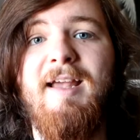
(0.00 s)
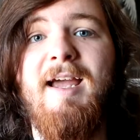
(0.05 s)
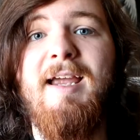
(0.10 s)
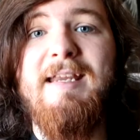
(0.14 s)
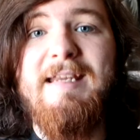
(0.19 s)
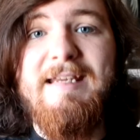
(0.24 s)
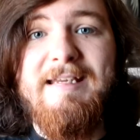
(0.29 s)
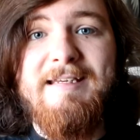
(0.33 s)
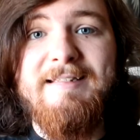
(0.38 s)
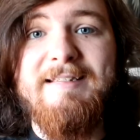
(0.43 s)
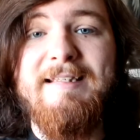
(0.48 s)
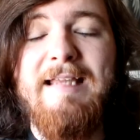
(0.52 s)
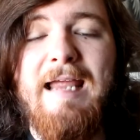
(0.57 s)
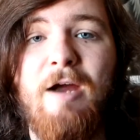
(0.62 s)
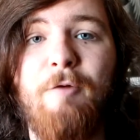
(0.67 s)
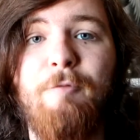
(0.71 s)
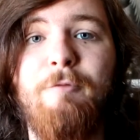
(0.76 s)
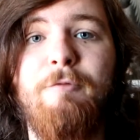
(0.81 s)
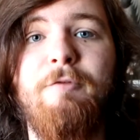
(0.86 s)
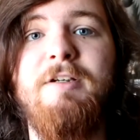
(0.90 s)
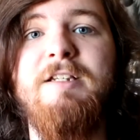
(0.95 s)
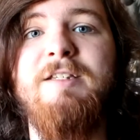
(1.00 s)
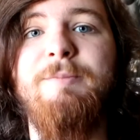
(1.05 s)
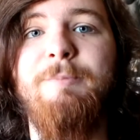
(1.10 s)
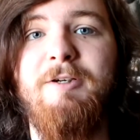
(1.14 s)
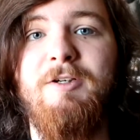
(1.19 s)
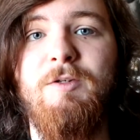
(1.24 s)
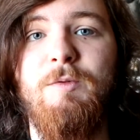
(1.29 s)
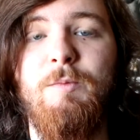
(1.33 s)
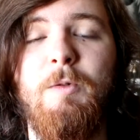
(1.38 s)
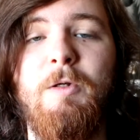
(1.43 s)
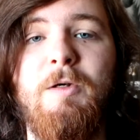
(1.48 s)
That is how free
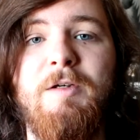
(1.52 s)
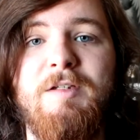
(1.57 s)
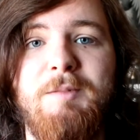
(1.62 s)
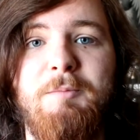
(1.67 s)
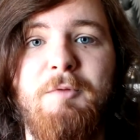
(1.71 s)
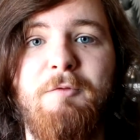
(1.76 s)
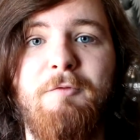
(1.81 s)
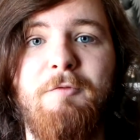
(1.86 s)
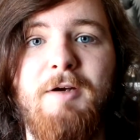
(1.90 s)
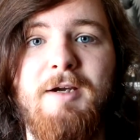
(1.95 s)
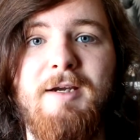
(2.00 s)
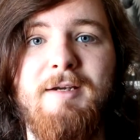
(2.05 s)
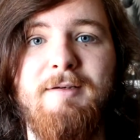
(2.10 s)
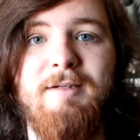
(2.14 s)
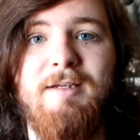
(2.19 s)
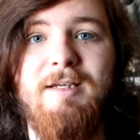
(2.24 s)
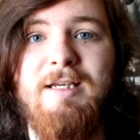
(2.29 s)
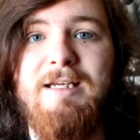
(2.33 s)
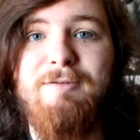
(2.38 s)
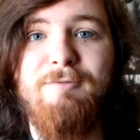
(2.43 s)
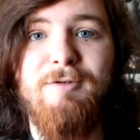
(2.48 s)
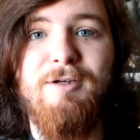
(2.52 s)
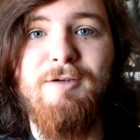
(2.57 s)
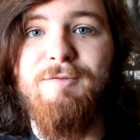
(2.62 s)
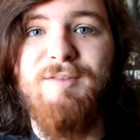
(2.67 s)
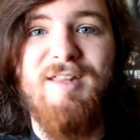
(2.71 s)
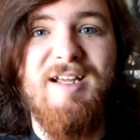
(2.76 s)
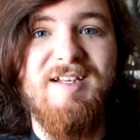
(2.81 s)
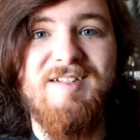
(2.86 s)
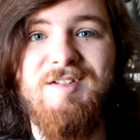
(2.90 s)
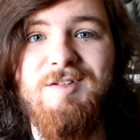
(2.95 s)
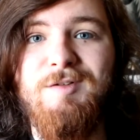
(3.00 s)
speech works, I'm afraid, even if
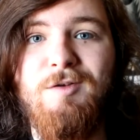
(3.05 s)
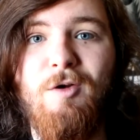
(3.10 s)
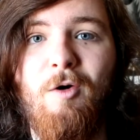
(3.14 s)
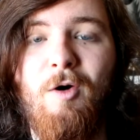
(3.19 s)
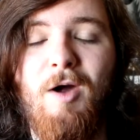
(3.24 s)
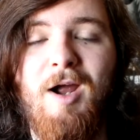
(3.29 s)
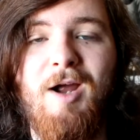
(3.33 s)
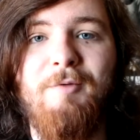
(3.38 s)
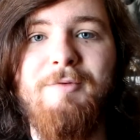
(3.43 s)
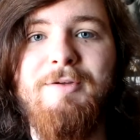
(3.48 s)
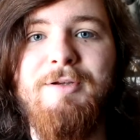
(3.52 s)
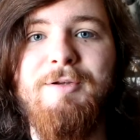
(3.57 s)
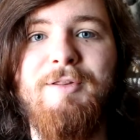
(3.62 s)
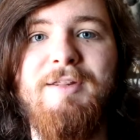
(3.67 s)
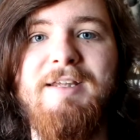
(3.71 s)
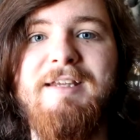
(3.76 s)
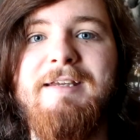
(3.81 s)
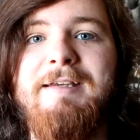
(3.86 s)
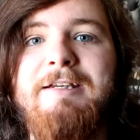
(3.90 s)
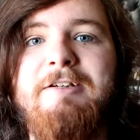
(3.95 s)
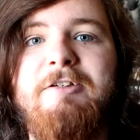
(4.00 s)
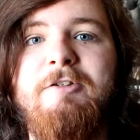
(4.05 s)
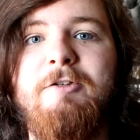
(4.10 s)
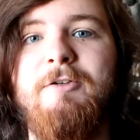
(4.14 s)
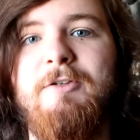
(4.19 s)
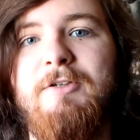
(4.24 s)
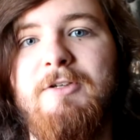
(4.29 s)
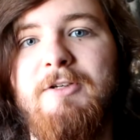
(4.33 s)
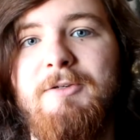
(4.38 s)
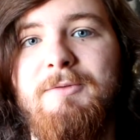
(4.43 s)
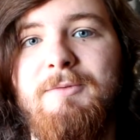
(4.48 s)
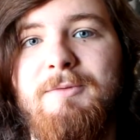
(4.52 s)
that's not how you think it
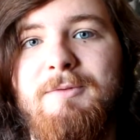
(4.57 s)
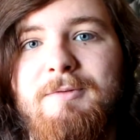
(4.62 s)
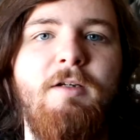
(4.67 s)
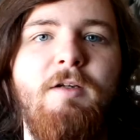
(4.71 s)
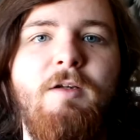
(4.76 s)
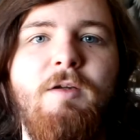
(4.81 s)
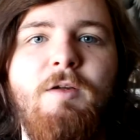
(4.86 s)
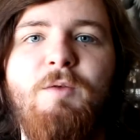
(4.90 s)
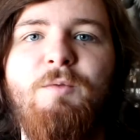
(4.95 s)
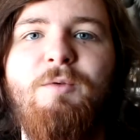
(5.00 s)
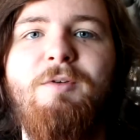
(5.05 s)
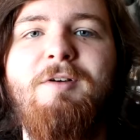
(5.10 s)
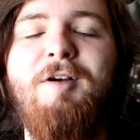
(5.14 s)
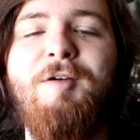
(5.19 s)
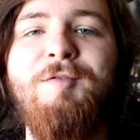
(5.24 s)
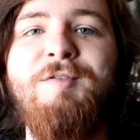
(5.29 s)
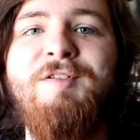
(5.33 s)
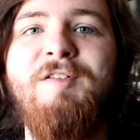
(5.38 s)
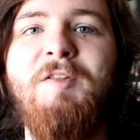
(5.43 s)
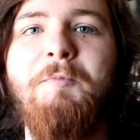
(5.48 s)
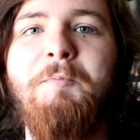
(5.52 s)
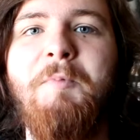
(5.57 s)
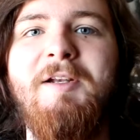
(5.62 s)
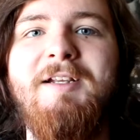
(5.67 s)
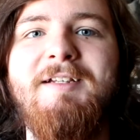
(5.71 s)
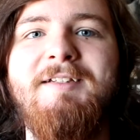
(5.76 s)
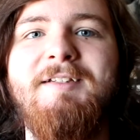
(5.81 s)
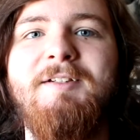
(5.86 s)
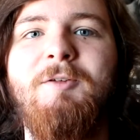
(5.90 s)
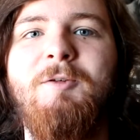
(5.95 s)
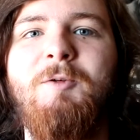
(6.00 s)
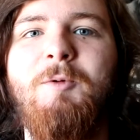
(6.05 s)
should do. We're out of the
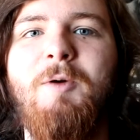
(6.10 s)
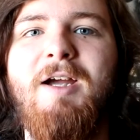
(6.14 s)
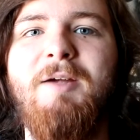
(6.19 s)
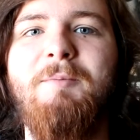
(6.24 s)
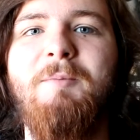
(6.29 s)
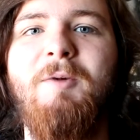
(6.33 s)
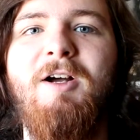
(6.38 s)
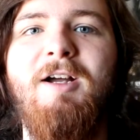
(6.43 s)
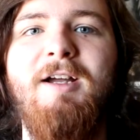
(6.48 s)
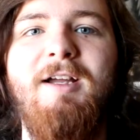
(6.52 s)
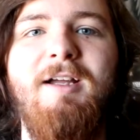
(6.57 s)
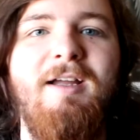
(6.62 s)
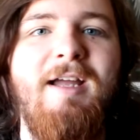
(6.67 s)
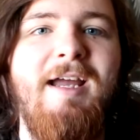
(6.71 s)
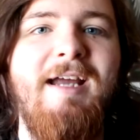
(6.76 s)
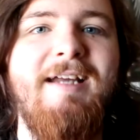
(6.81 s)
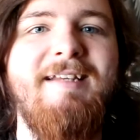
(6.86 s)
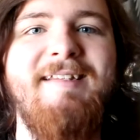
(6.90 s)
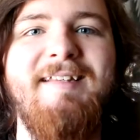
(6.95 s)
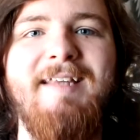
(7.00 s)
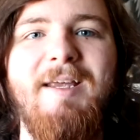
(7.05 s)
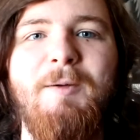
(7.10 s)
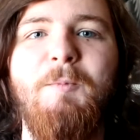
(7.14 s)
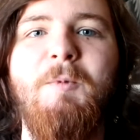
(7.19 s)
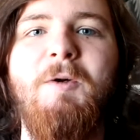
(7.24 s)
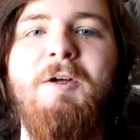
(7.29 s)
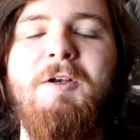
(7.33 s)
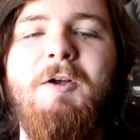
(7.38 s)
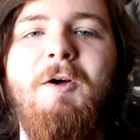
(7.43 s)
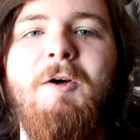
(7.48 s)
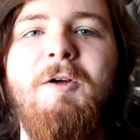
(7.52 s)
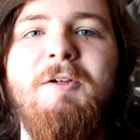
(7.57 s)
political quagmire, except
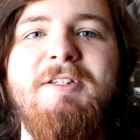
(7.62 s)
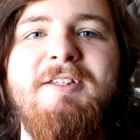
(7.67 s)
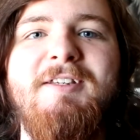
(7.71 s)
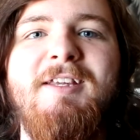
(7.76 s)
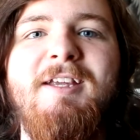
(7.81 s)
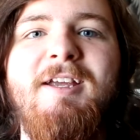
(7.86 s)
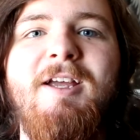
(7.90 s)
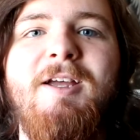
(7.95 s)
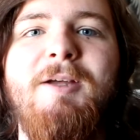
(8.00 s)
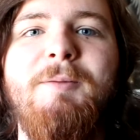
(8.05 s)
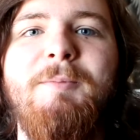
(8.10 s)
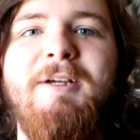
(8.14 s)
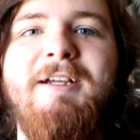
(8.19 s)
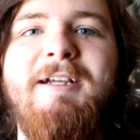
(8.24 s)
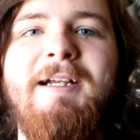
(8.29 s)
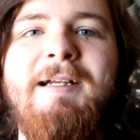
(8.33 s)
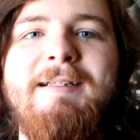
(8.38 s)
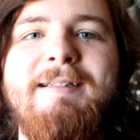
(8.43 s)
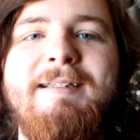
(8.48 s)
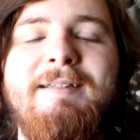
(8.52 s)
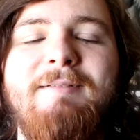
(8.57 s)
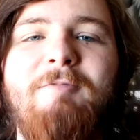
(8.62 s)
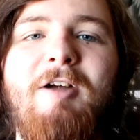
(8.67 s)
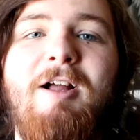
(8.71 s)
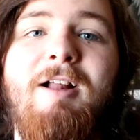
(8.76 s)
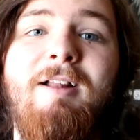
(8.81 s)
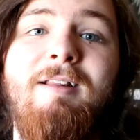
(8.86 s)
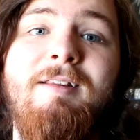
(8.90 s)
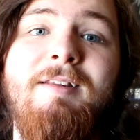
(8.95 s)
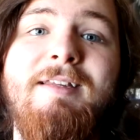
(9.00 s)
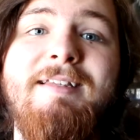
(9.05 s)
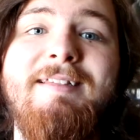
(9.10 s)
we're not, because,
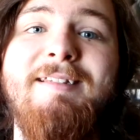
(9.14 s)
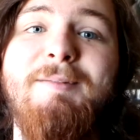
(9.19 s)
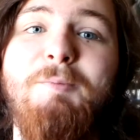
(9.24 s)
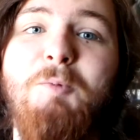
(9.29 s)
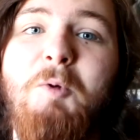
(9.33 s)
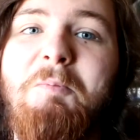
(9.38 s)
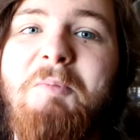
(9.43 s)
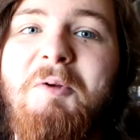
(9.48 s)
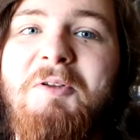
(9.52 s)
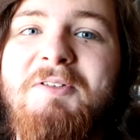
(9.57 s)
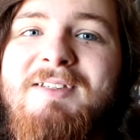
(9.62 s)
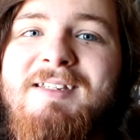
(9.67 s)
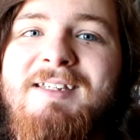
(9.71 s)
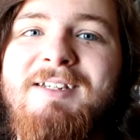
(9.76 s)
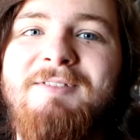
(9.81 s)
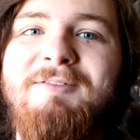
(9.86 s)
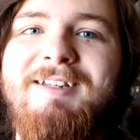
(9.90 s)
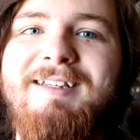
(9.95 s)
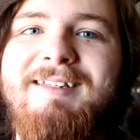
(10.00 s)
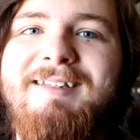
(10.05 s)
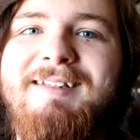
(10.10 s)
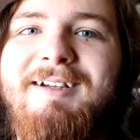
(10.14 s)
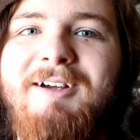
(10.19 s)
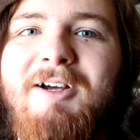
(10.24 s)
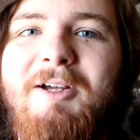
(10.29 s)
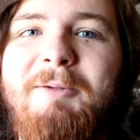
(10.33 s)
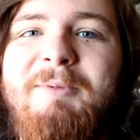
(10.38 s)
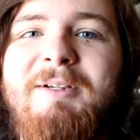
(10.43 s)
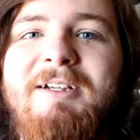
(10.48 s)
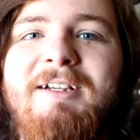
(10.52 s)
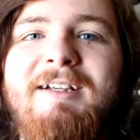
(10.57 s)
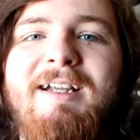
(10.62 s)
well, this is more positive this
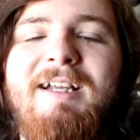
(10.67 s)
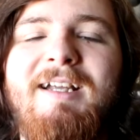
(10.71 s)
time.